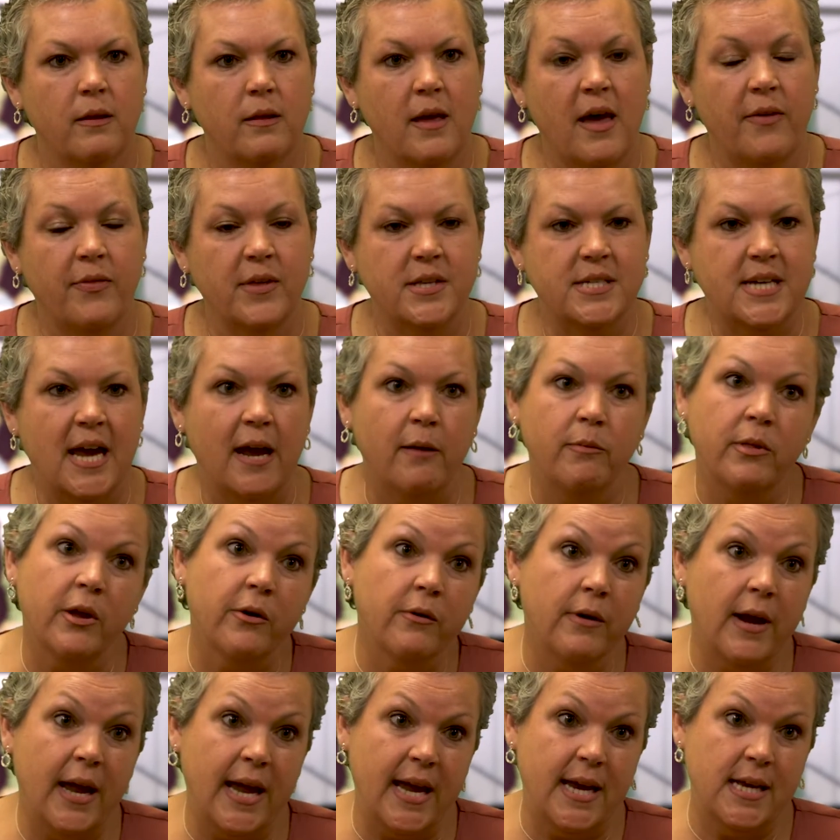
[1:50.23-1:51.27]
At the time, they
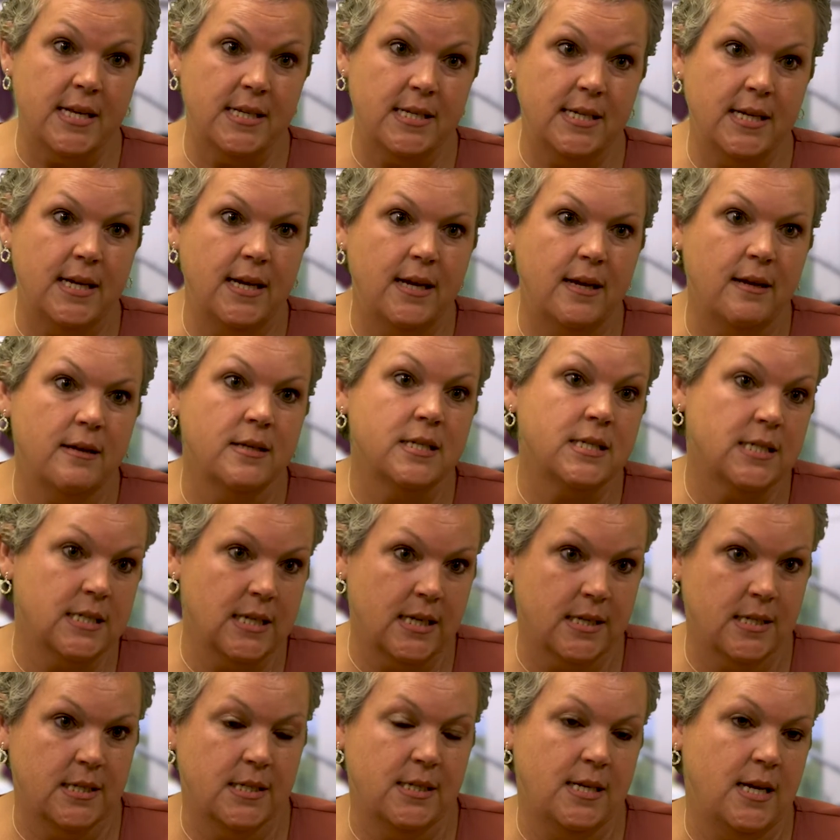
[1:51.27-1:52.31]
were eighteen,
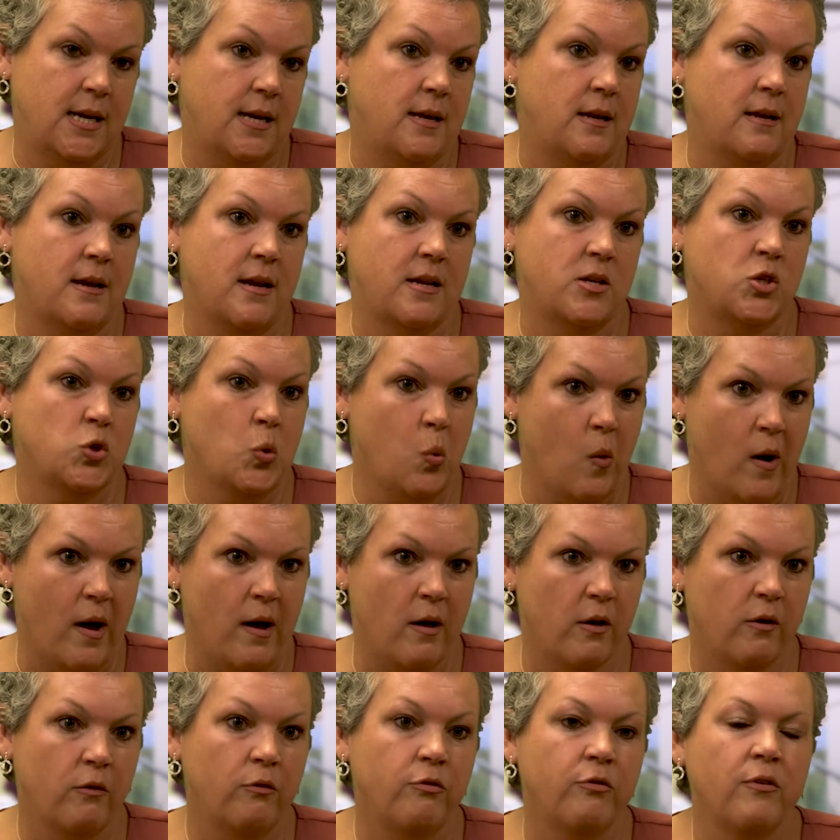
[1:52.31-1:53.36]
sixteen, and
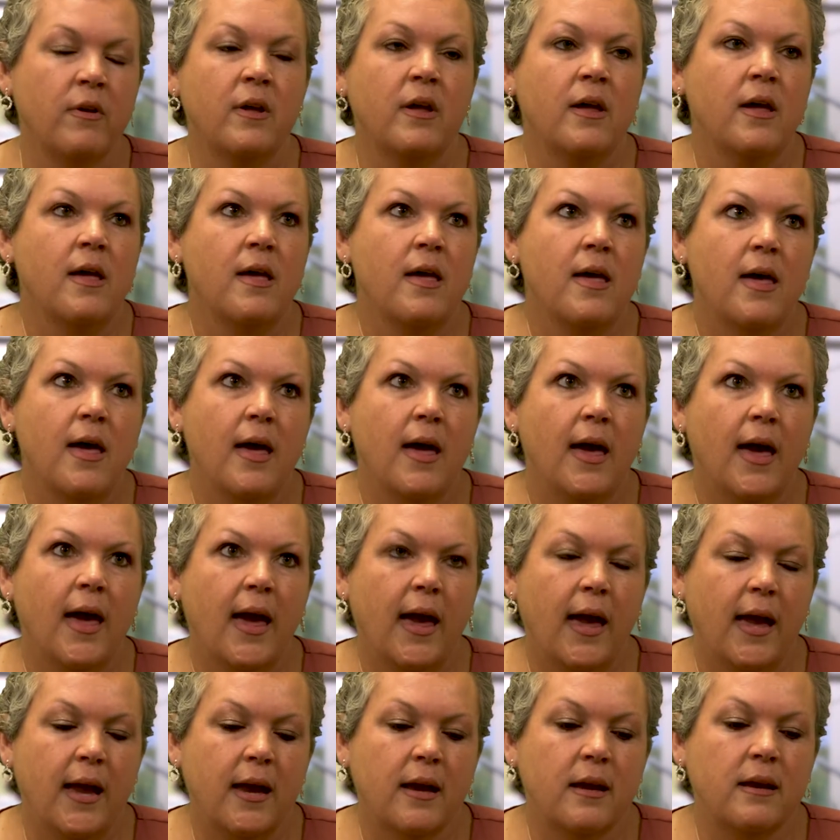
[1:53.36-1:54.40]
twelve,
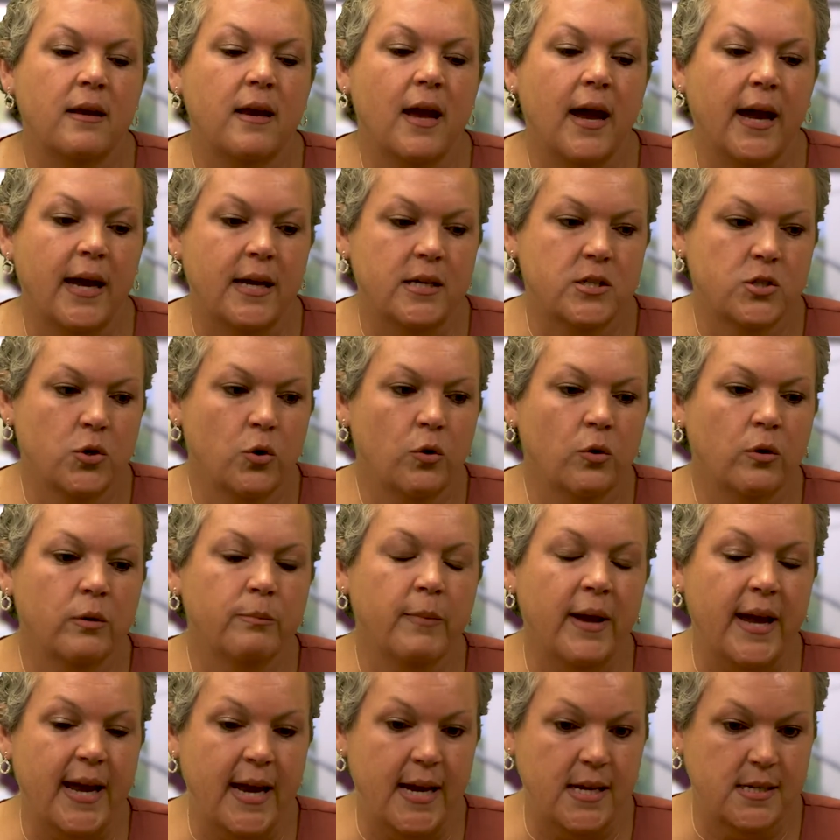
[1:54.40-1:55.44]
and I told
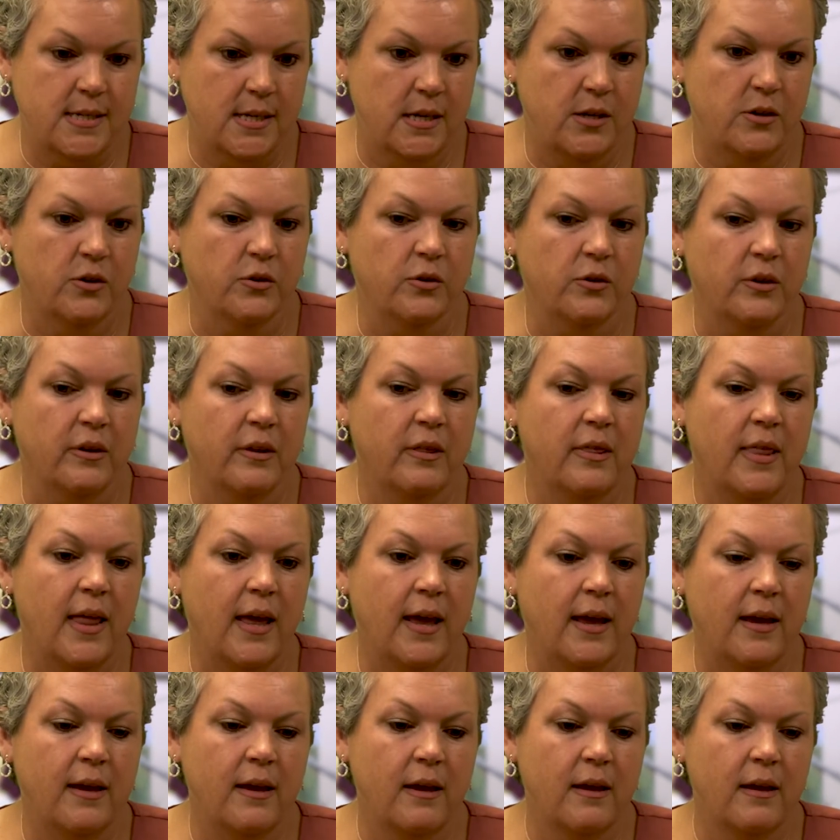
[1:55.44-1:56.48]
my eighteen-year-old
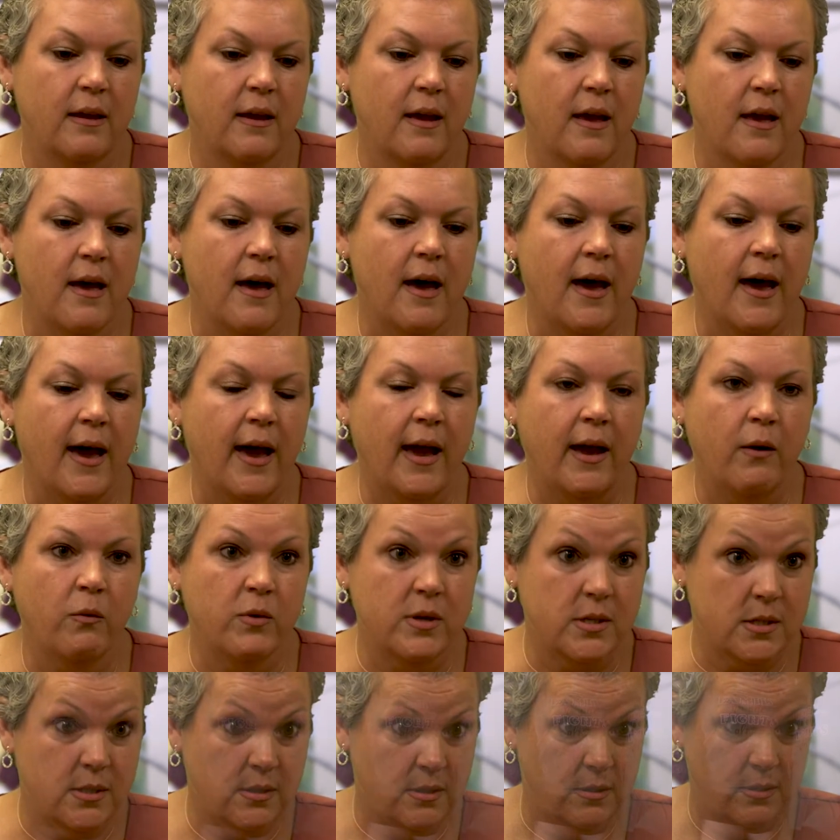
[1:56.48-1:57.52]
that I
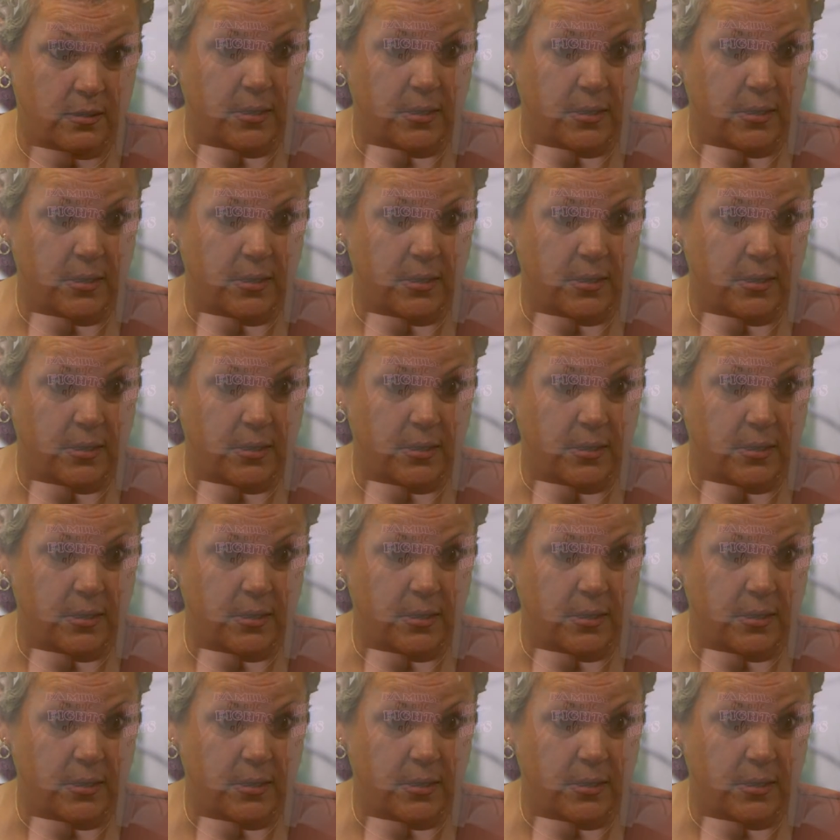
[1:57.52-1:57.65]
was